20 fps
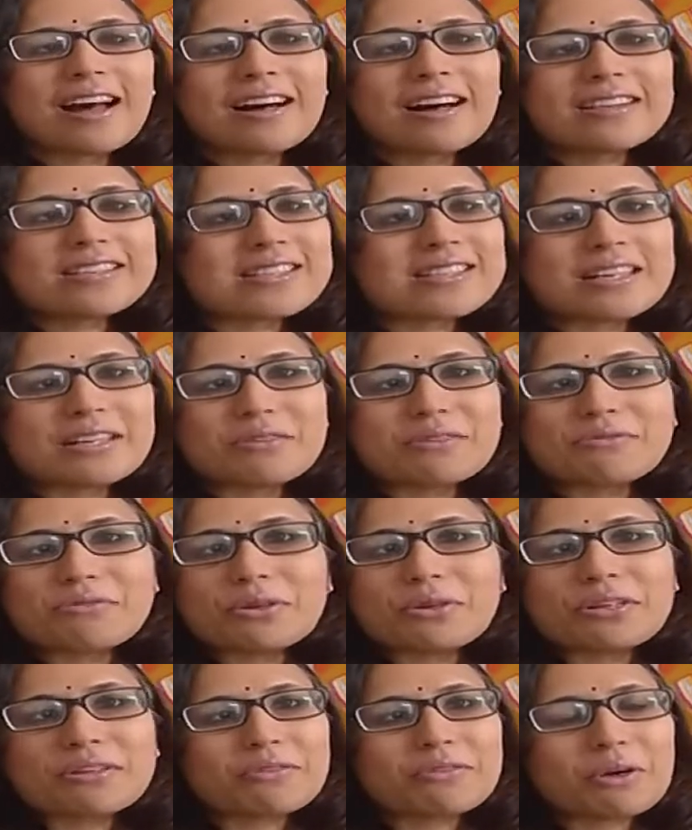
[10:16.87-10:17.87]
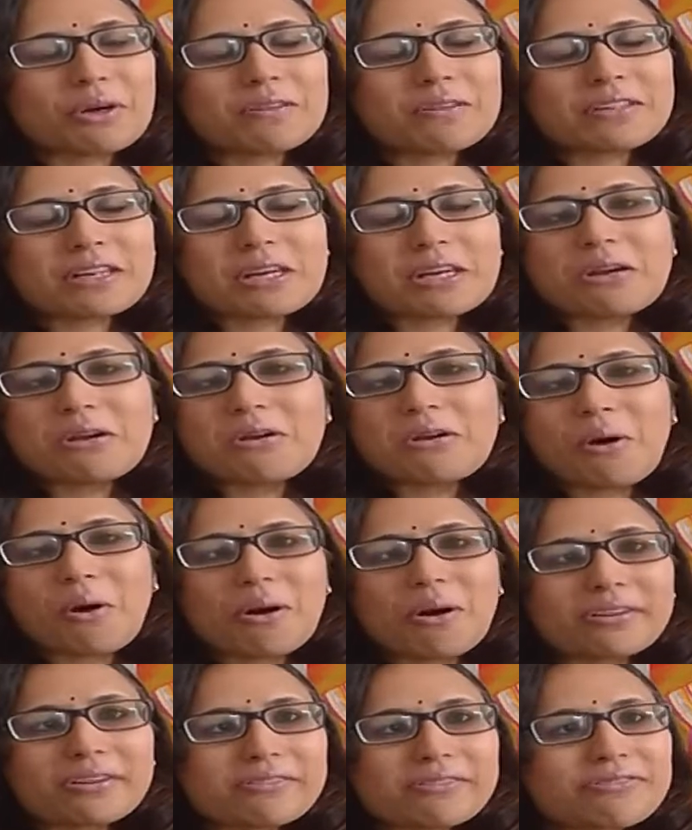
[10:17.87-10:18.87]
The last NFO involved a
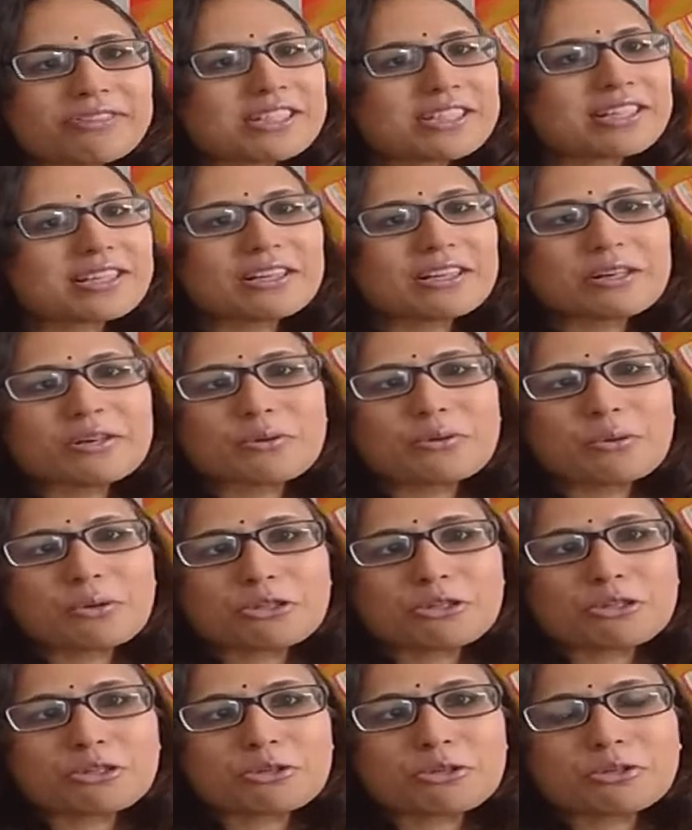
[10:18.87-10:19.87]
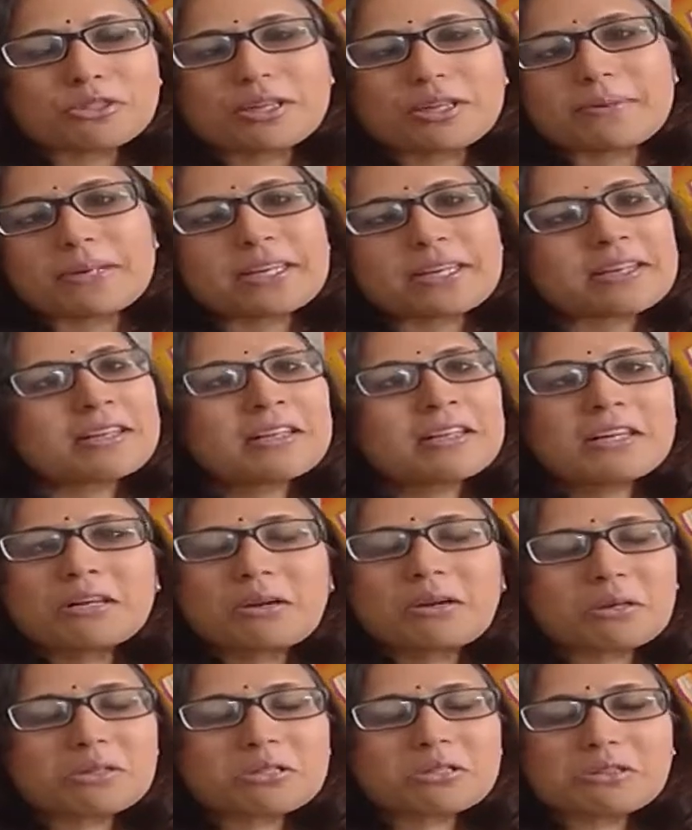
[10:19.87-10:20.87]
lot of physical road shows. I mean,
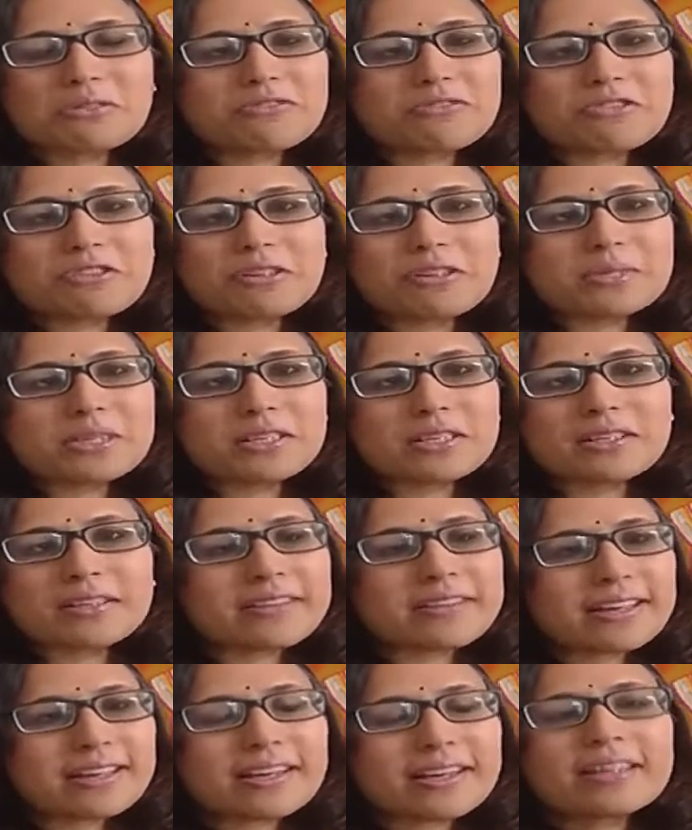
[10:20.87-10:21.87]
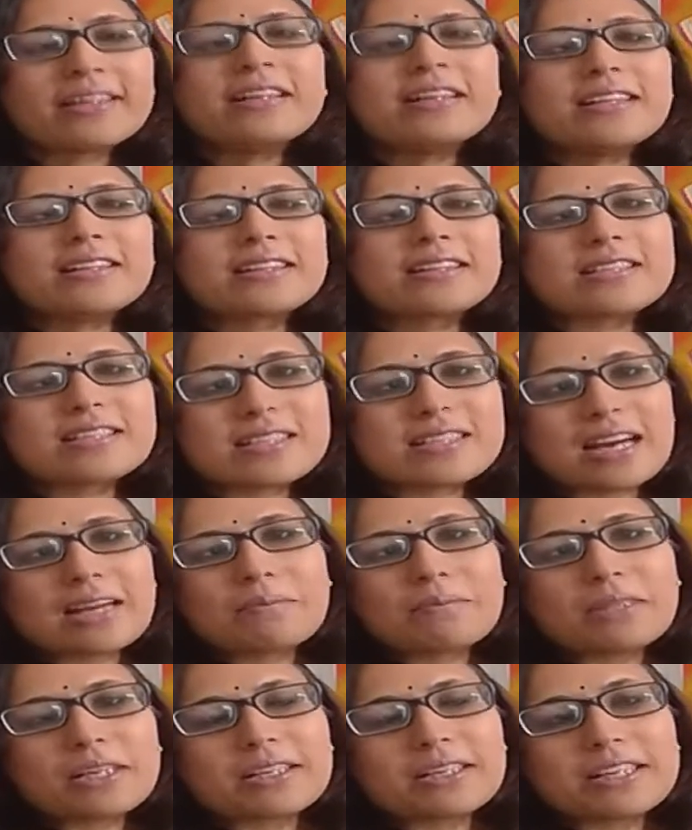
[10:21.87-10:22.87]
lots of trips here, there. This
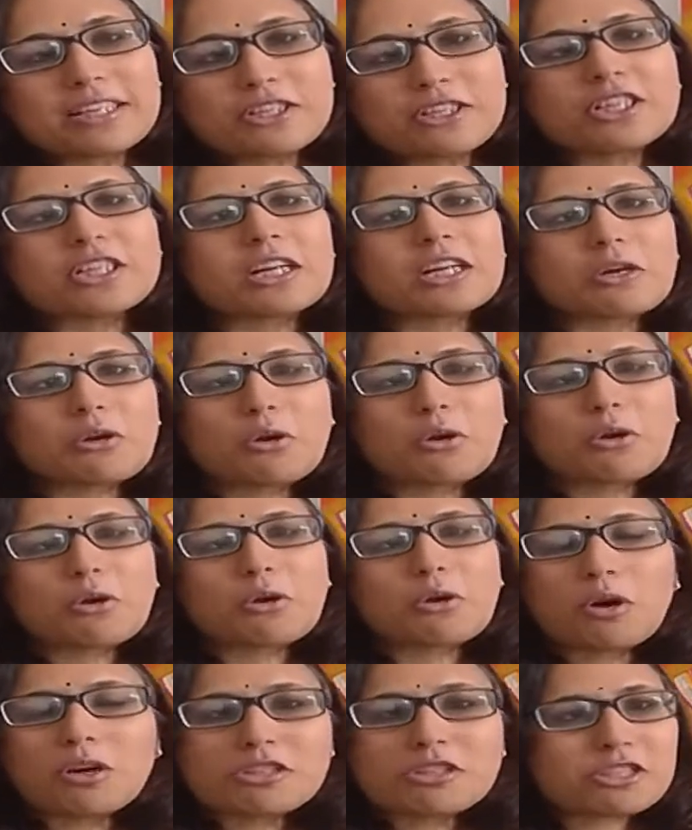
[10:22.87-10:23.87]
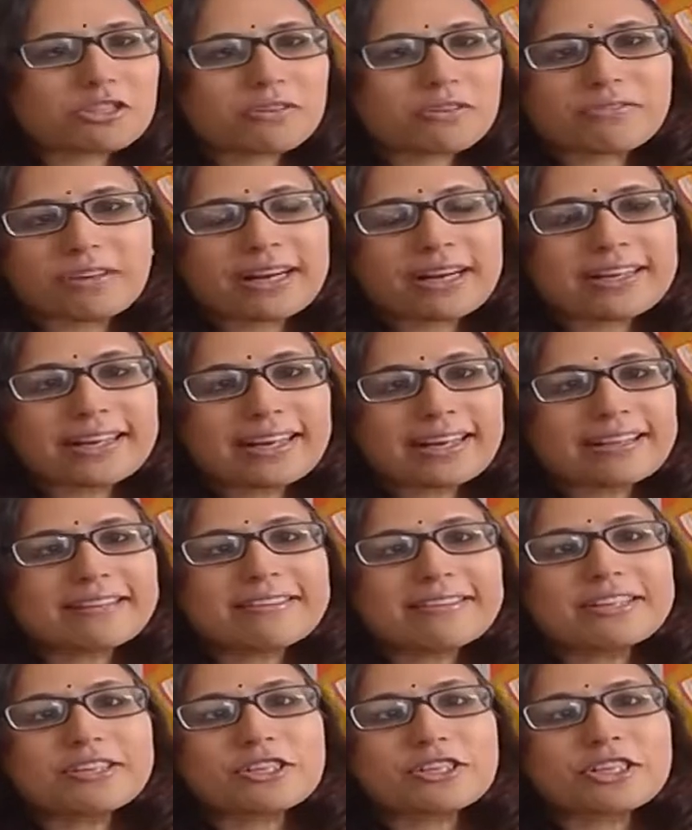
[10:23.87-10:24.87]
time the digital launch is on
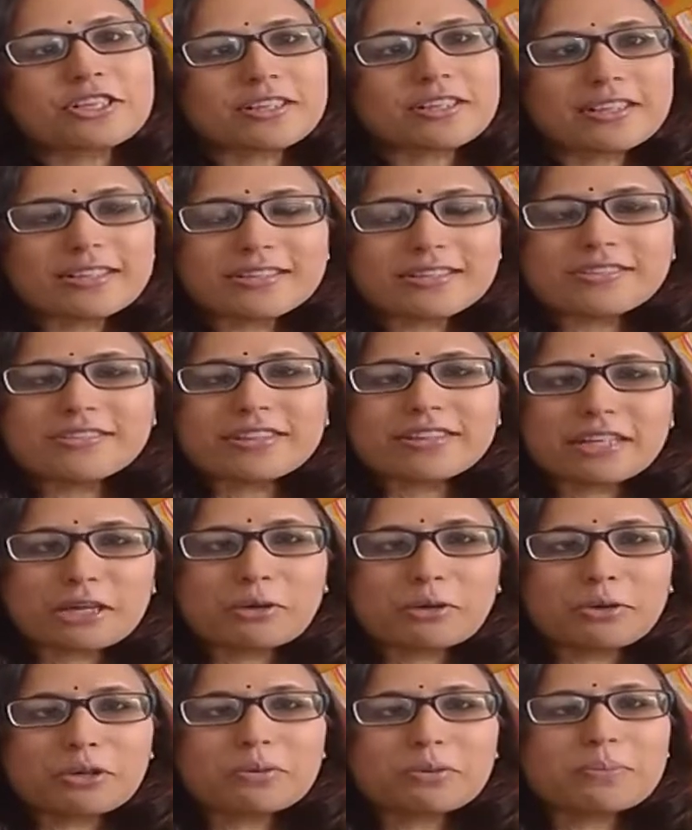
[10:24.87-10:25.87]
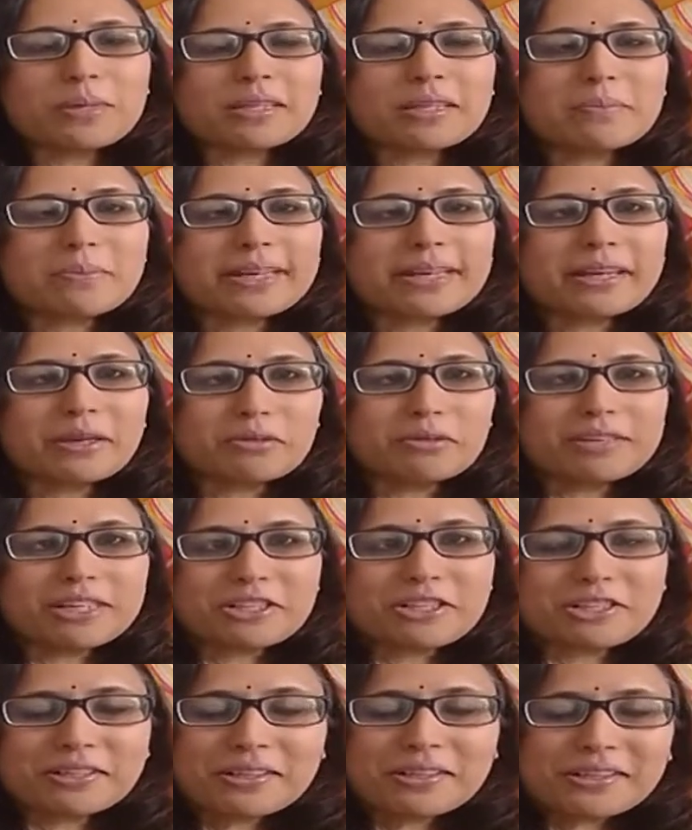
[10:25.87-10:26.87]
Friday, and digital is really going to be the big
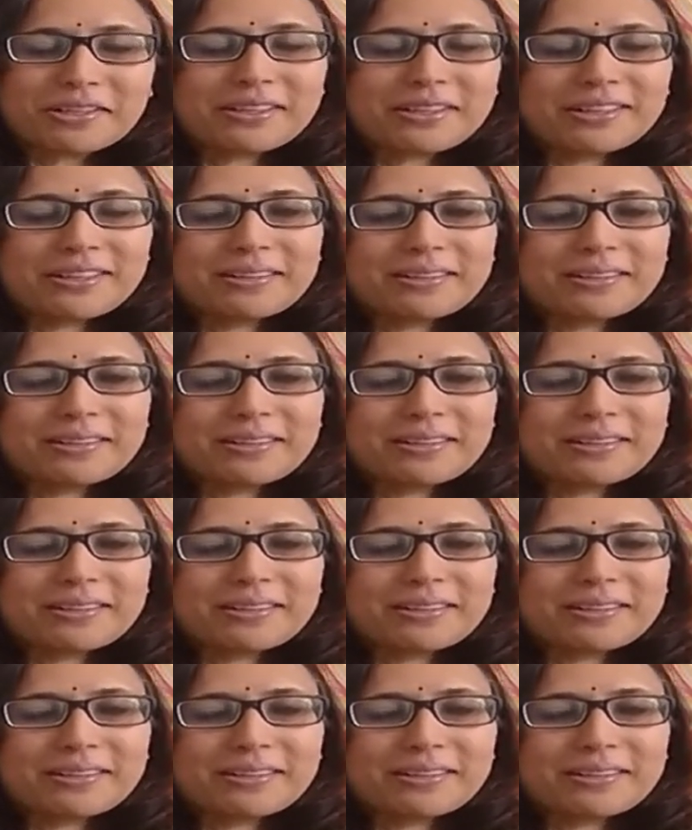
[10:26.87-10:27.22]
innovation.